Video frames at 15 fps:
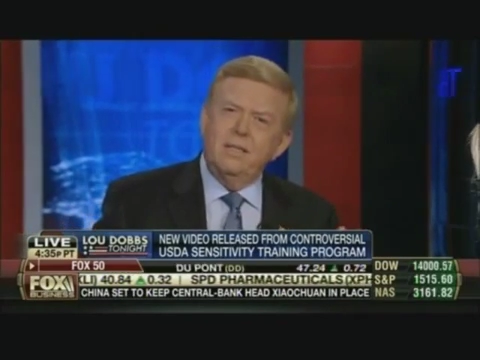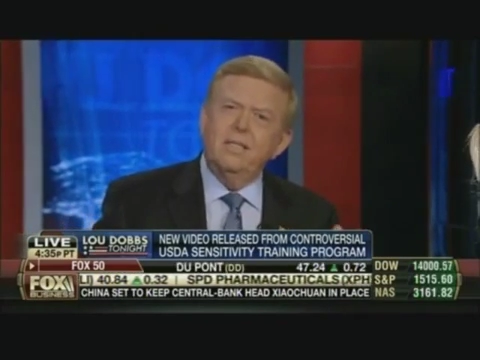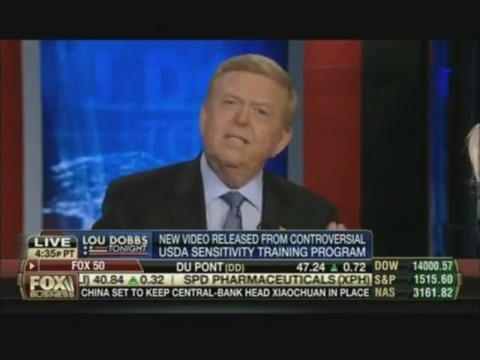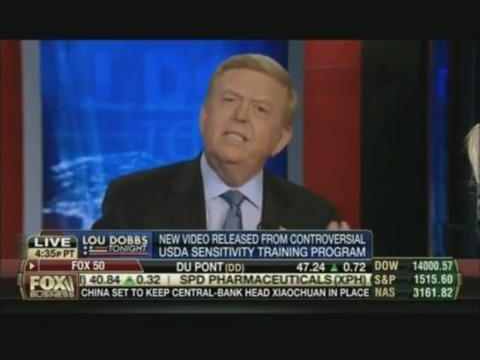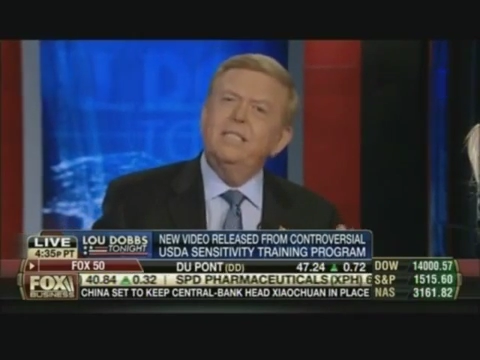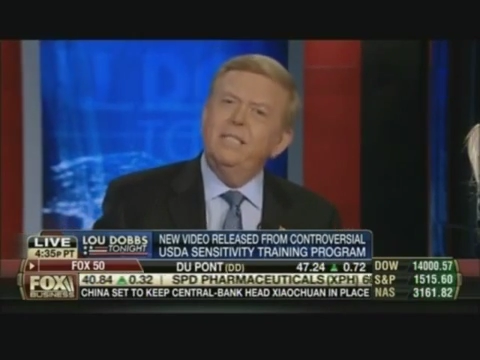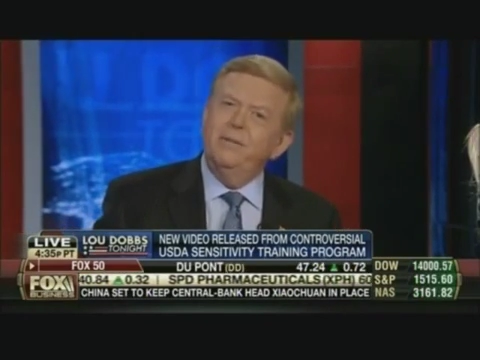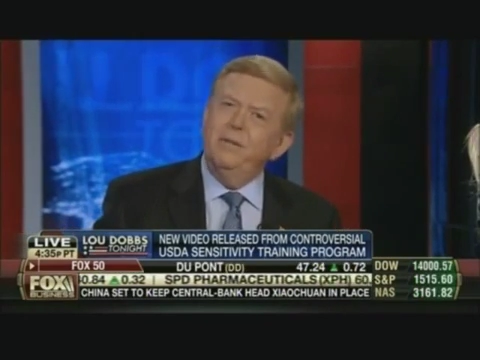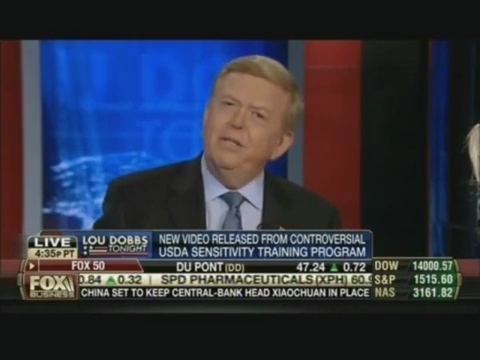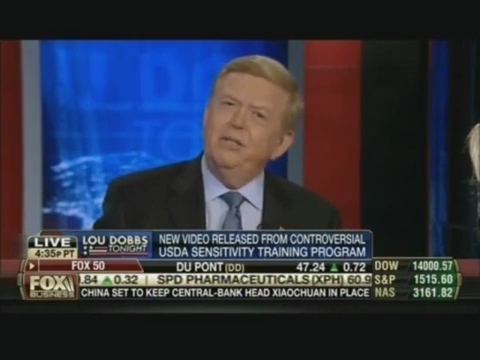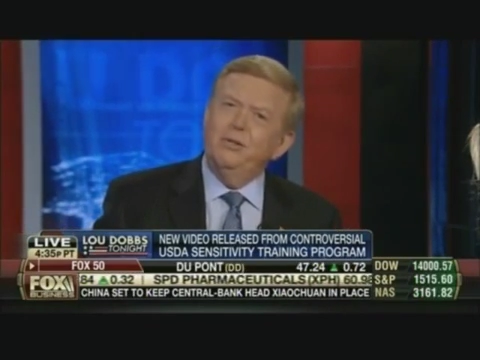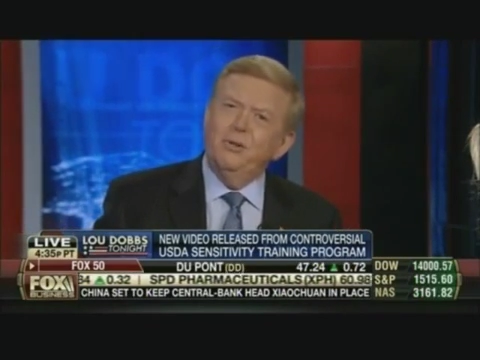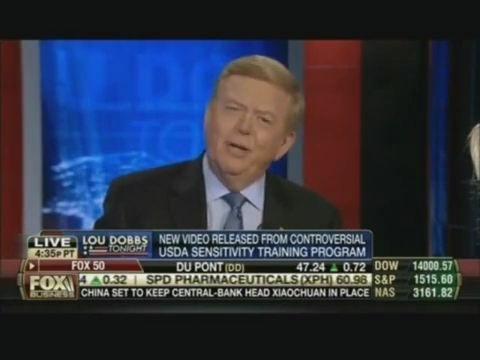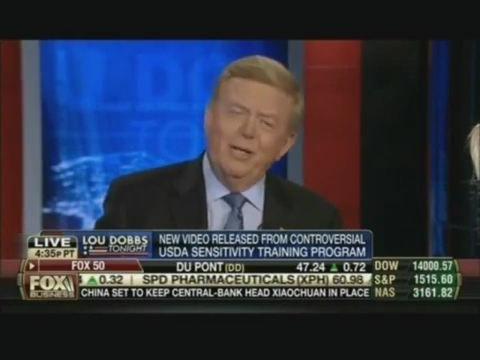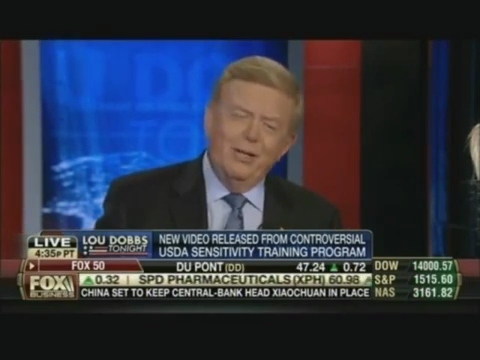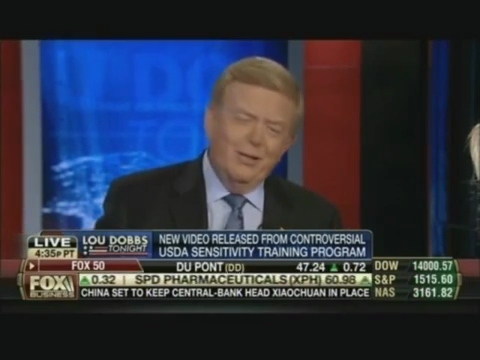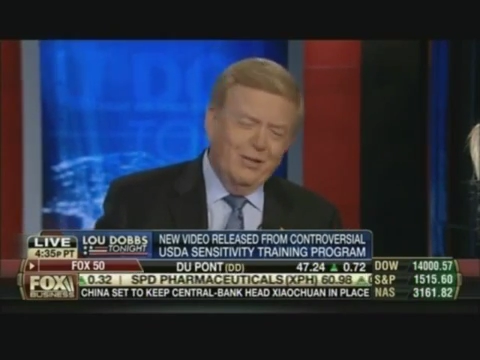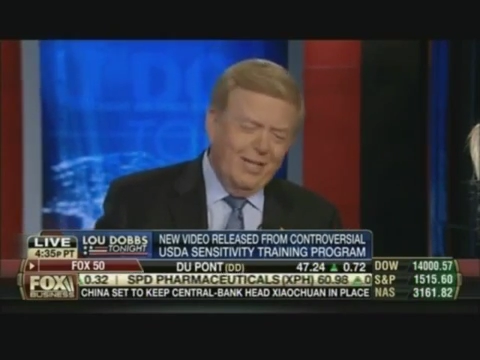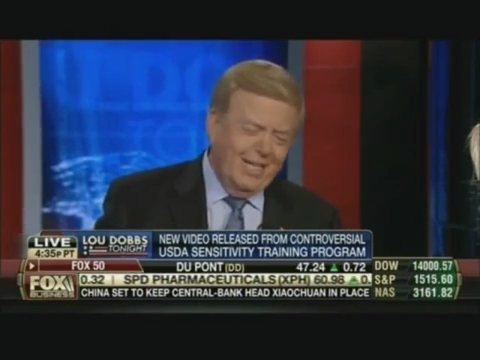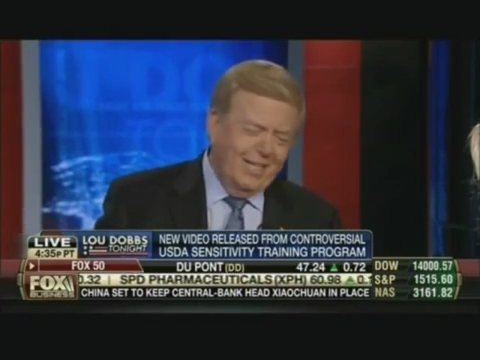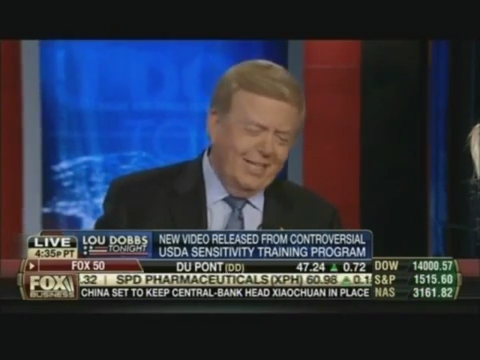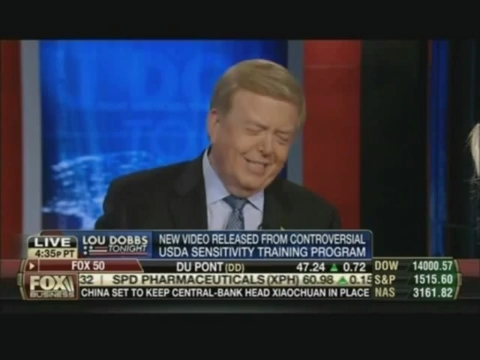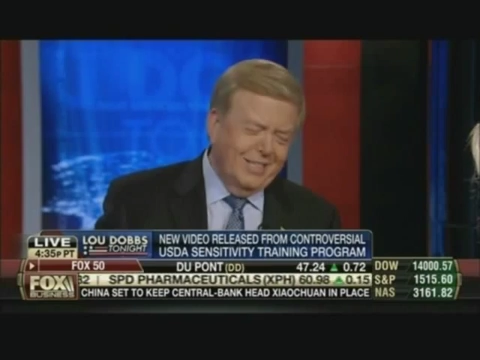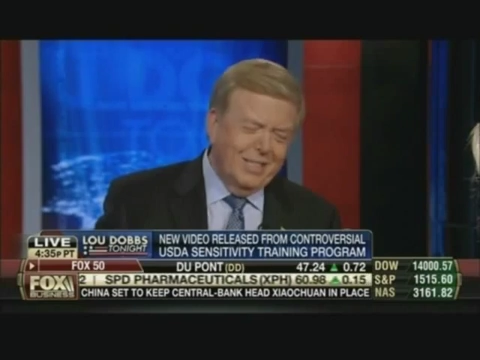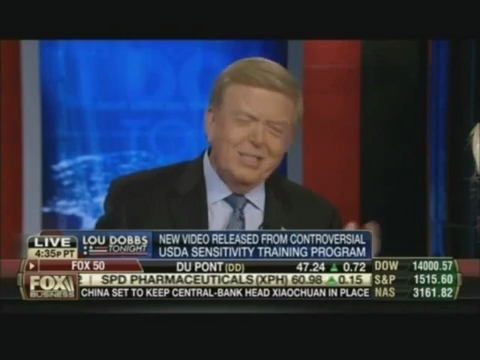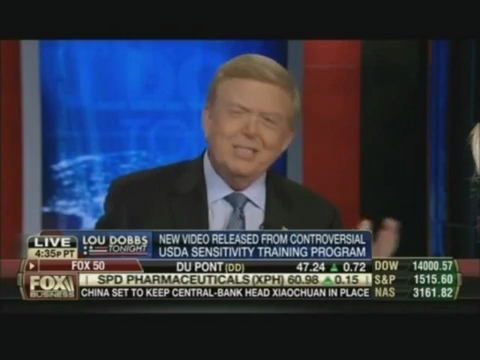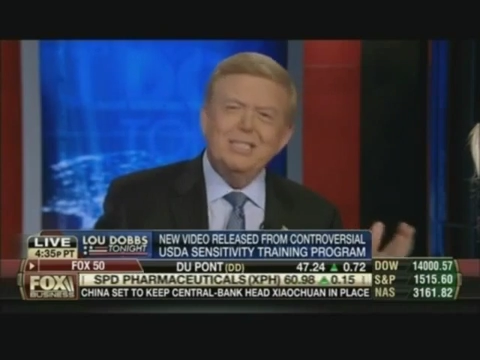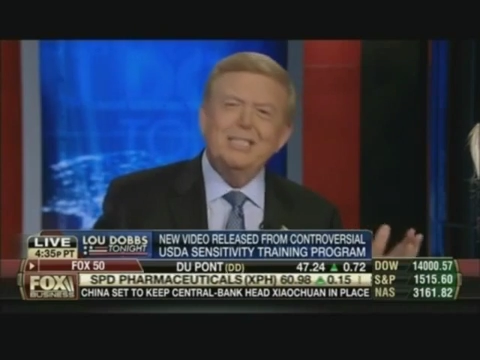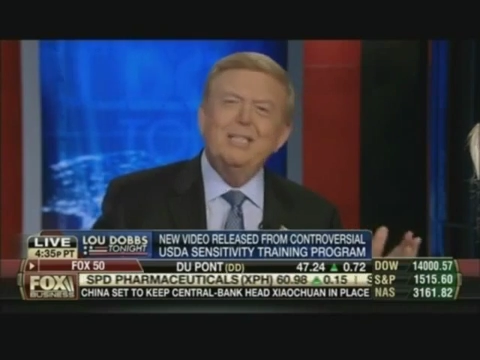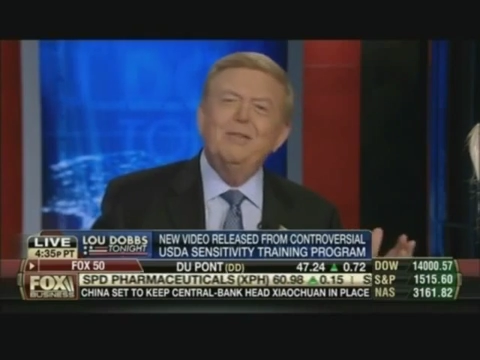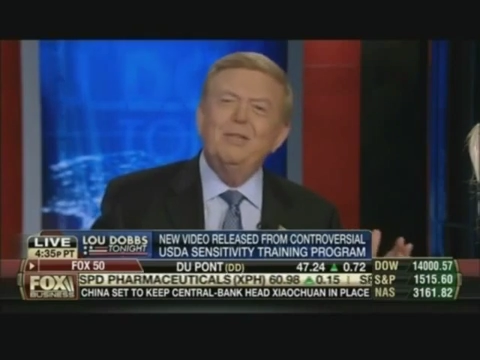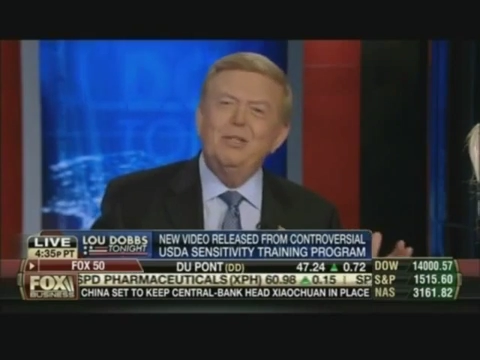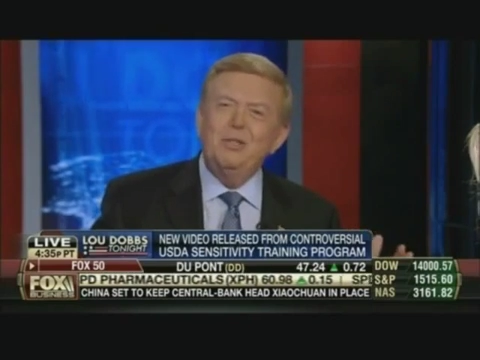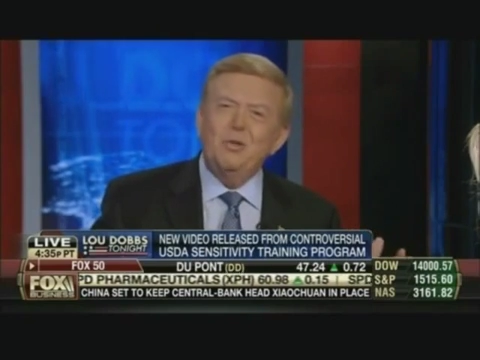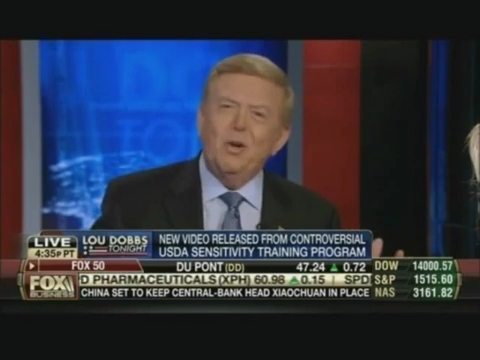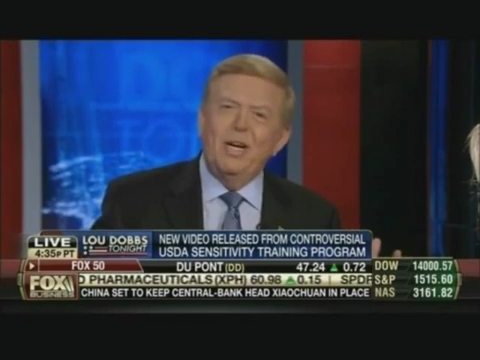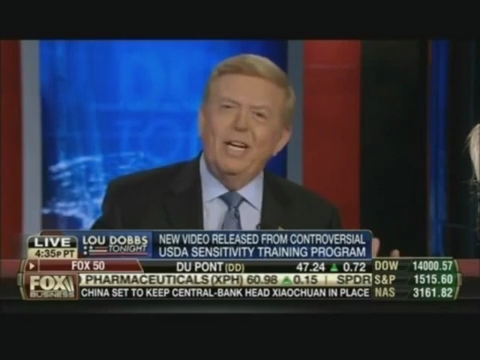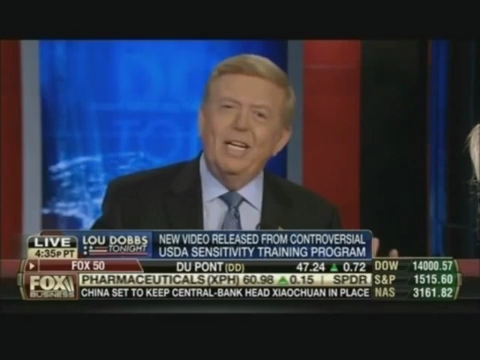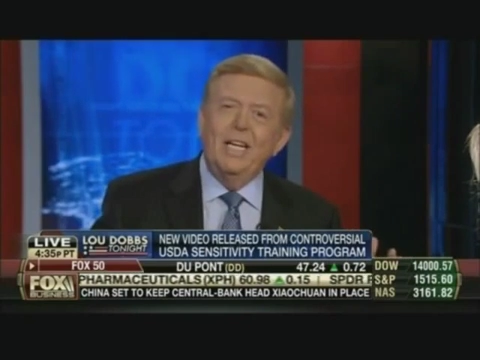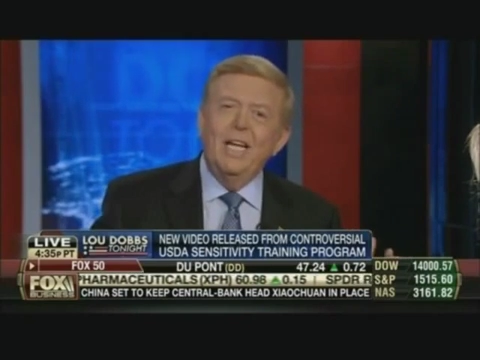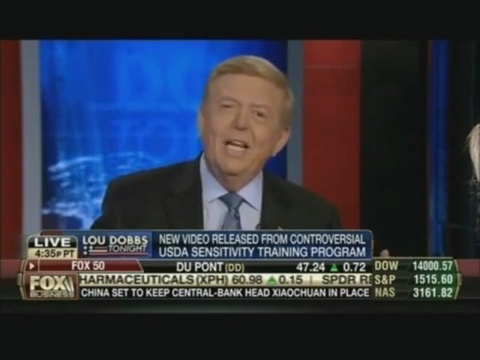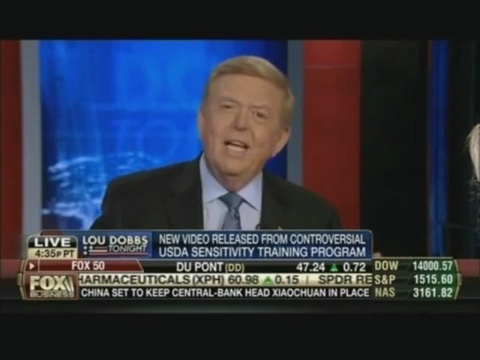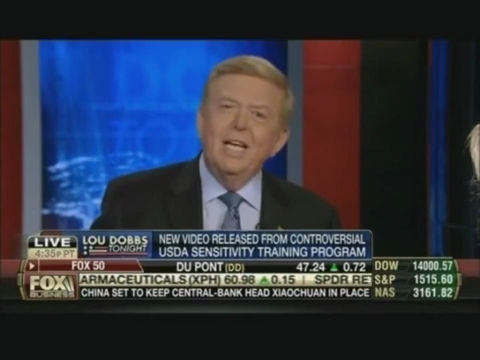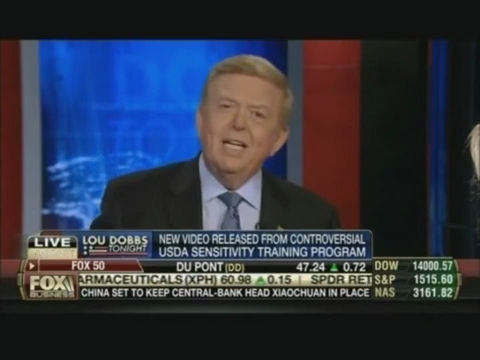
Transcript: sensitivity trainer and the sensitivity training,